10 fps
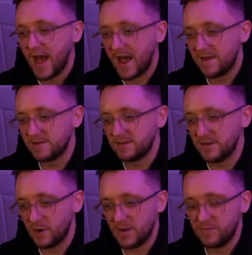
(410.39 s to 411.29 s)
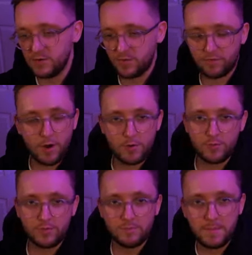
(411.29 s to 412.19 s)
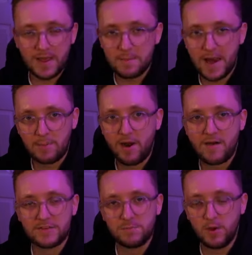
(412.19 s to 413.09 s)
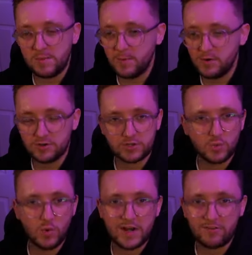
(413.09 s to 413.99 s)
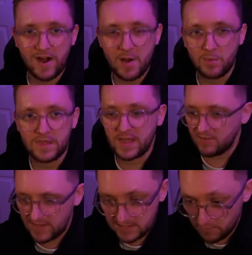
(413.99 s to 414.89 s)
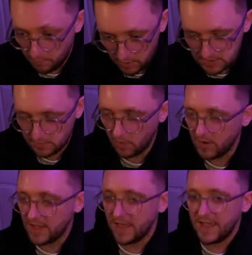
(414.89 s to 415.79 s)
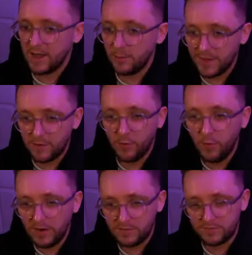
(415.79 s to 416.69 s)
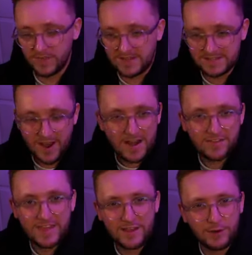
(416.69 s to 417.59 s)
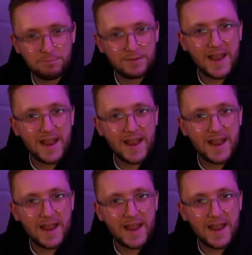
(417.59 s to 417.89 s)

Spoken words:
And, you know, if you throw Mega Malamar out of its Pokeball and you're just walking around with it, if that's even possible, it would be cool if this kind of thing could